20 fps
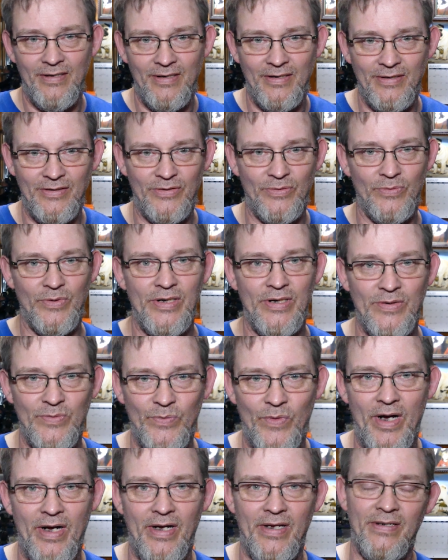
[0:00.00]
is the reason
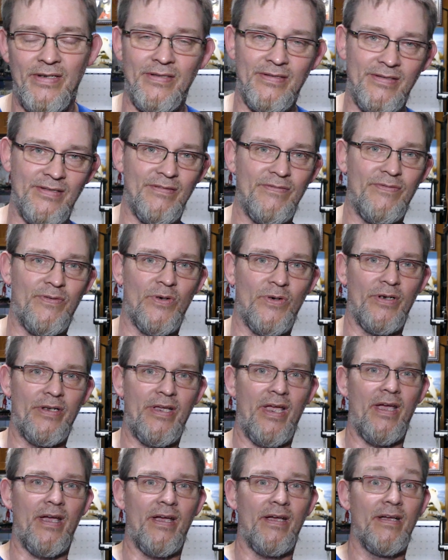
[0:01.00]
why it's in four
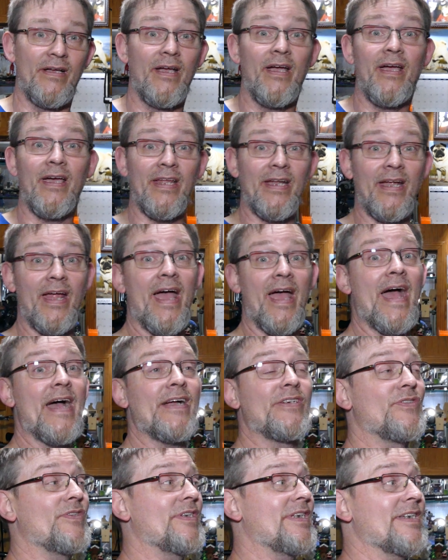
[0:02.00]
K. And it
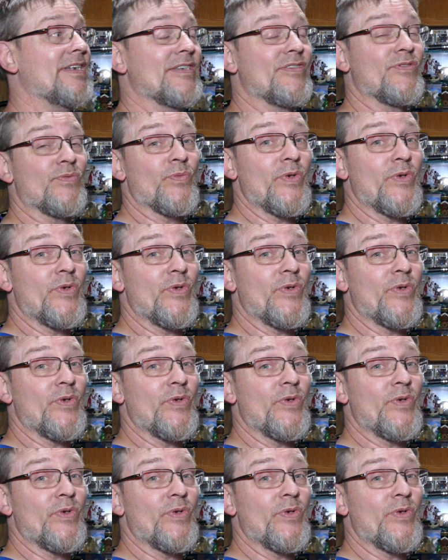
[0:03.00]
actually is